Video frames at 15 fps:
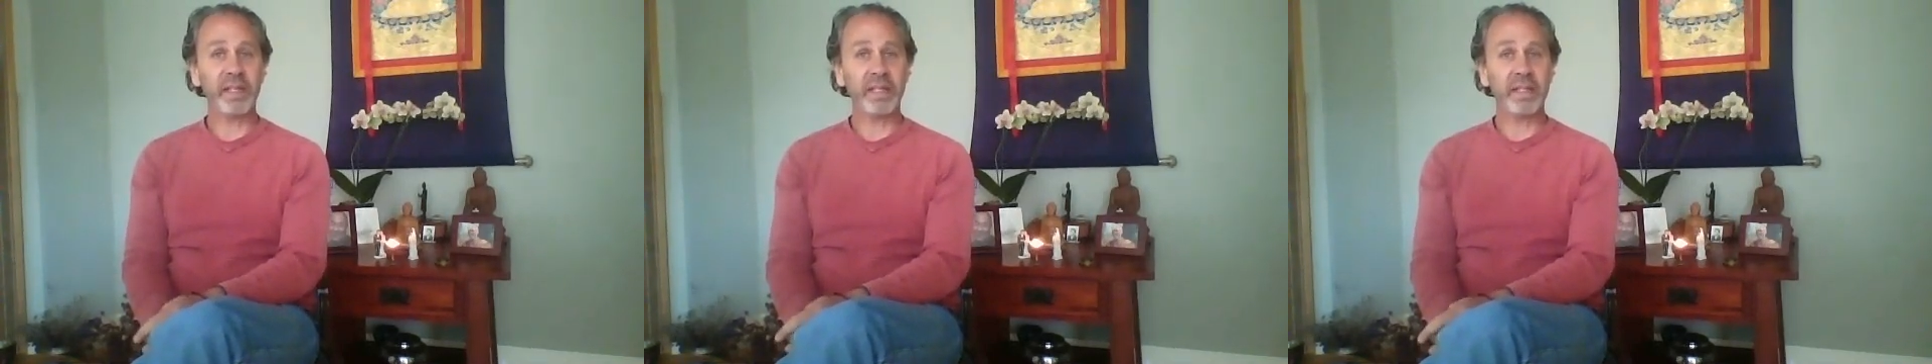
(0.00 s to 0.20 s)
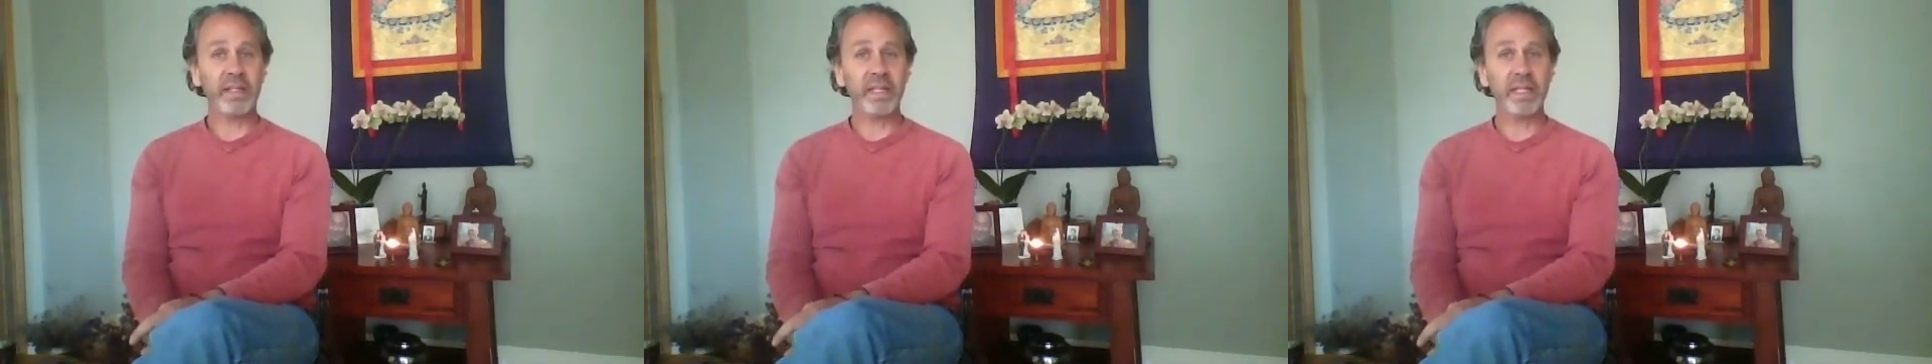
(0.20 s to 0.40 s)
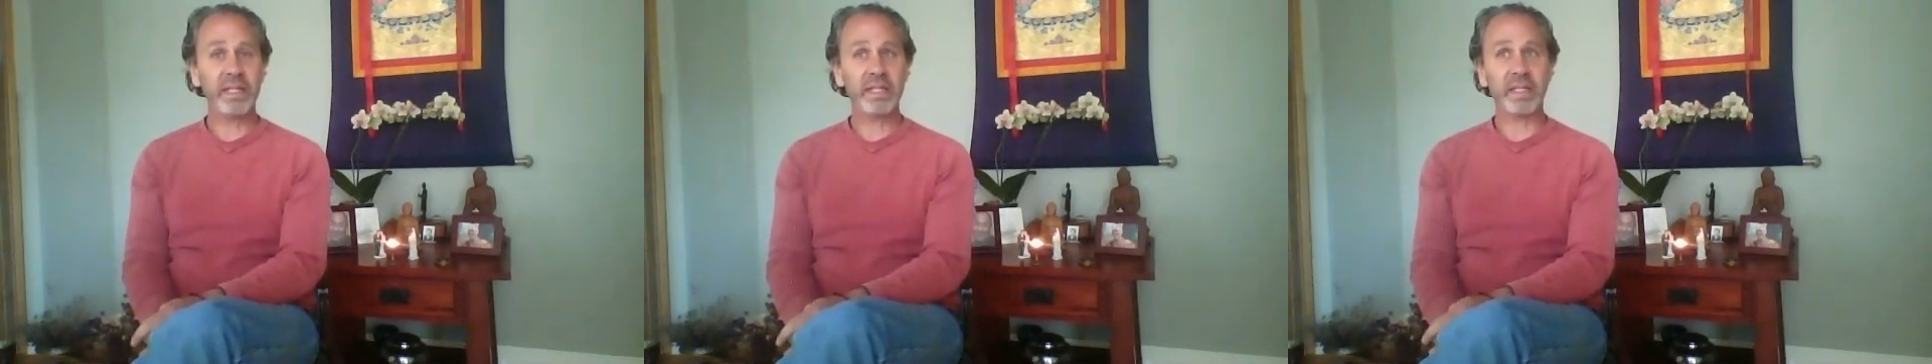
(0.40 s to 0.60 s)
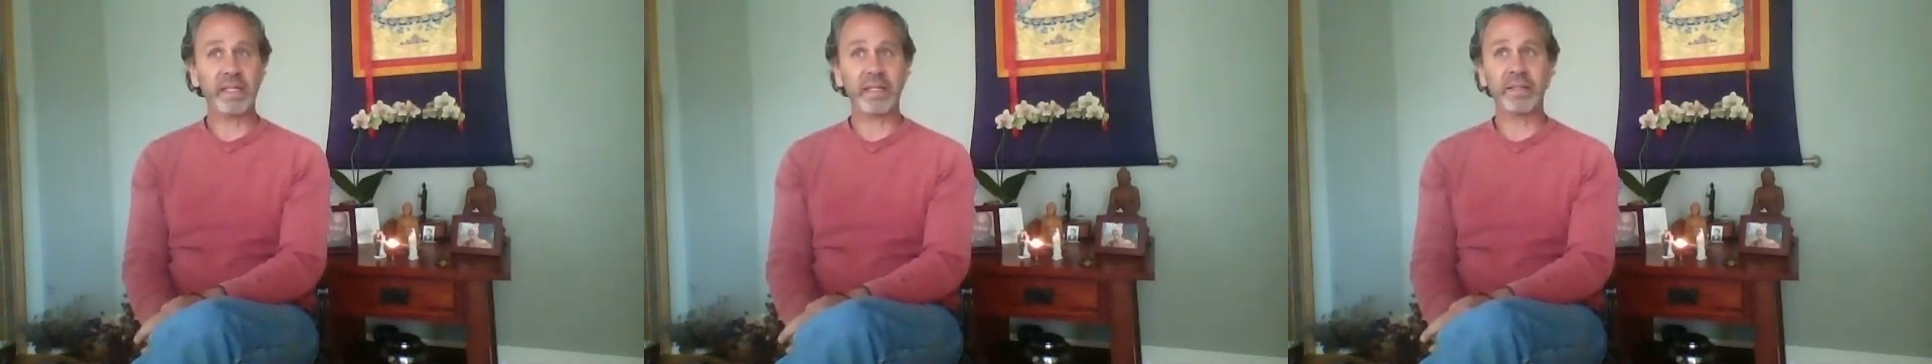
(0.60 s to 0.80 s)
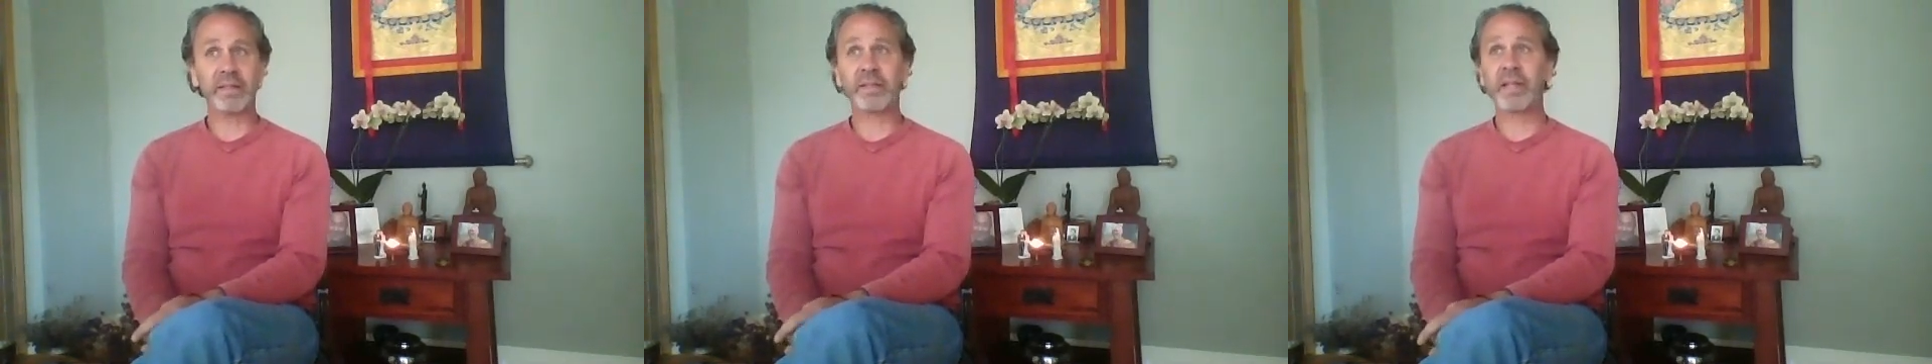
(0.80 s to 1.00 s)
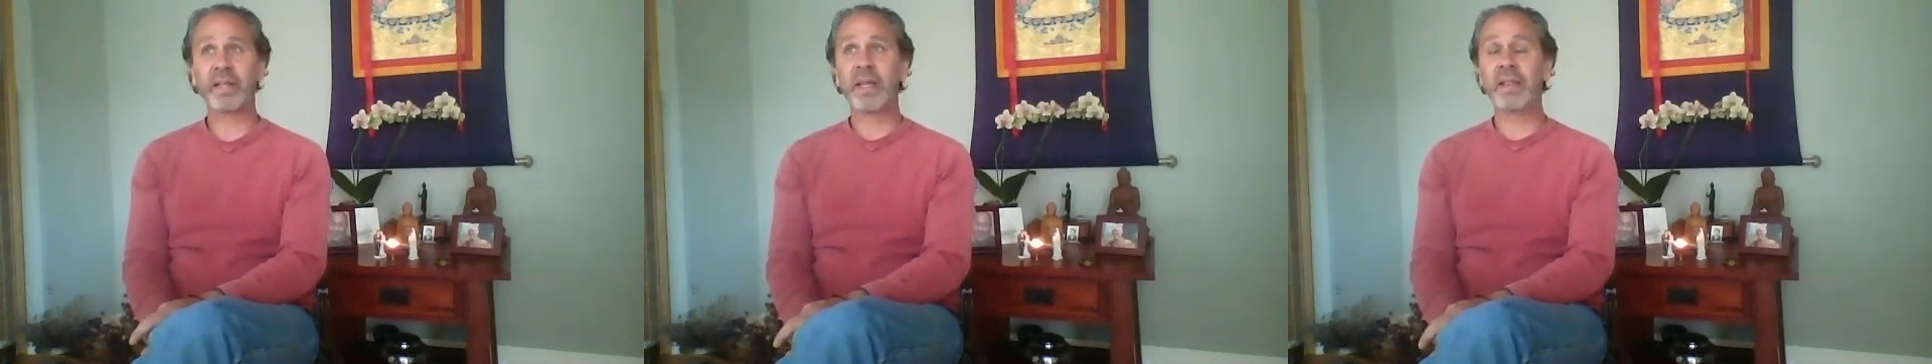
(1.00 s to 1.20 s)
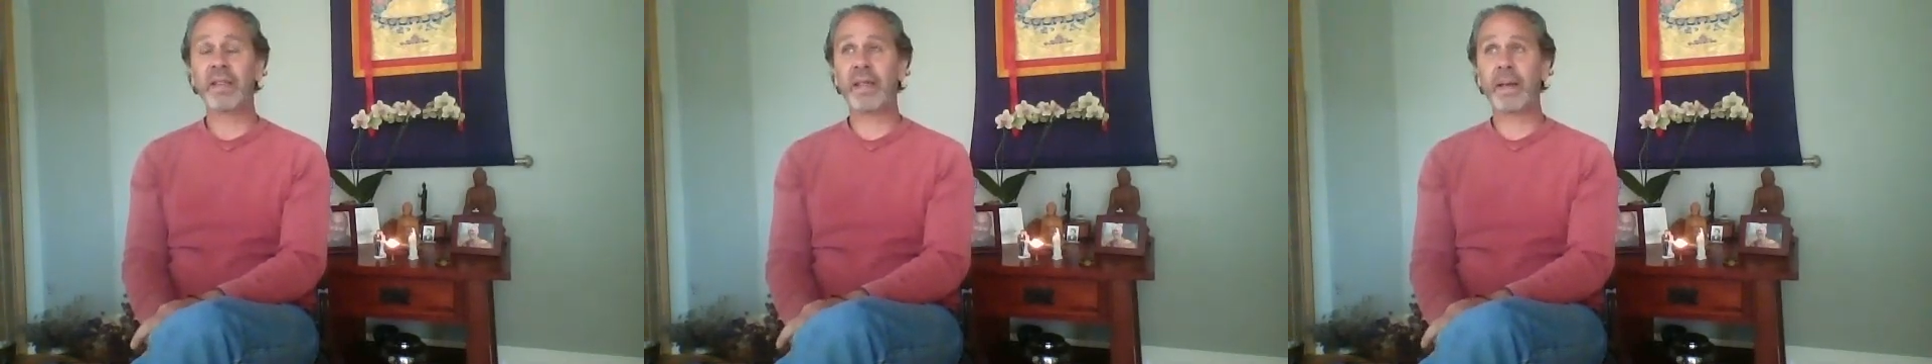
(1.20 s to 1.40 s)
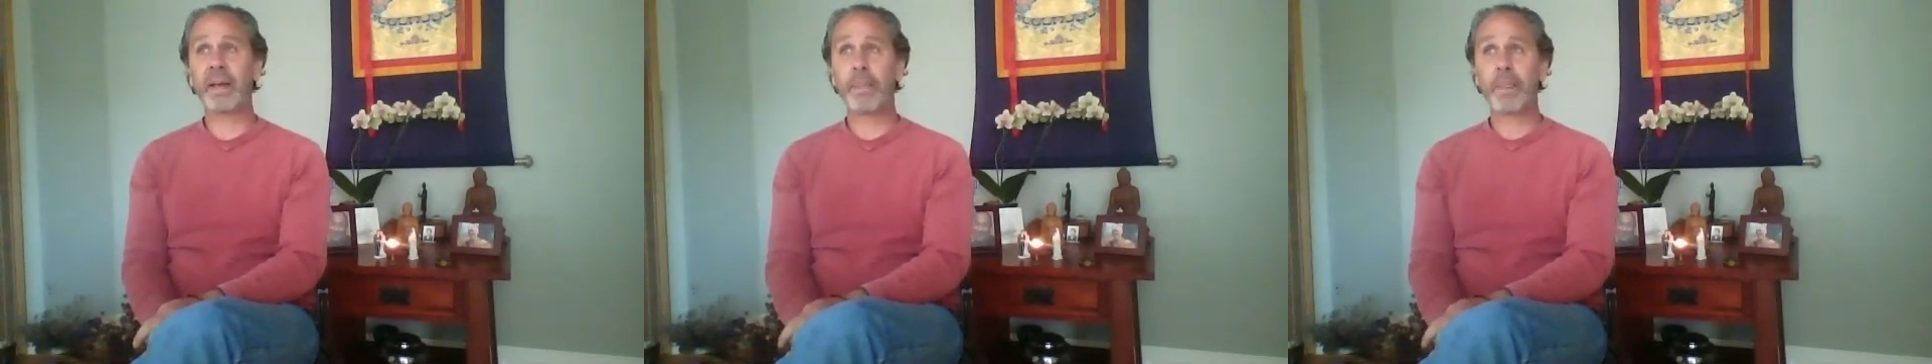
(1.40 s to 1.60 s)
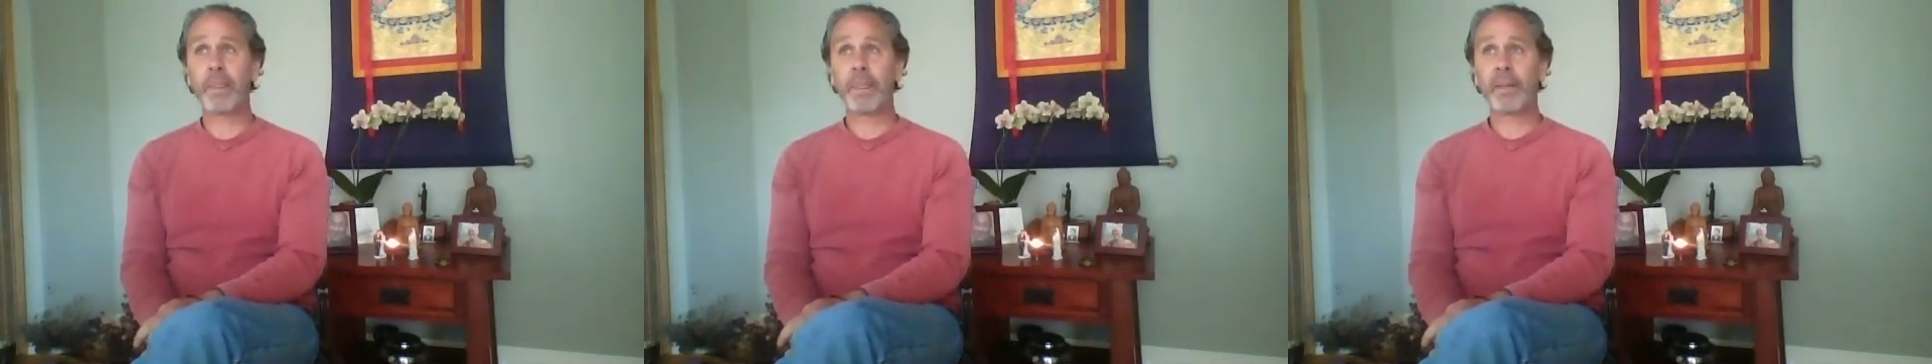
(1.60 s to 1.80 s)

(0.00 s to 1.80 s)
the teachings that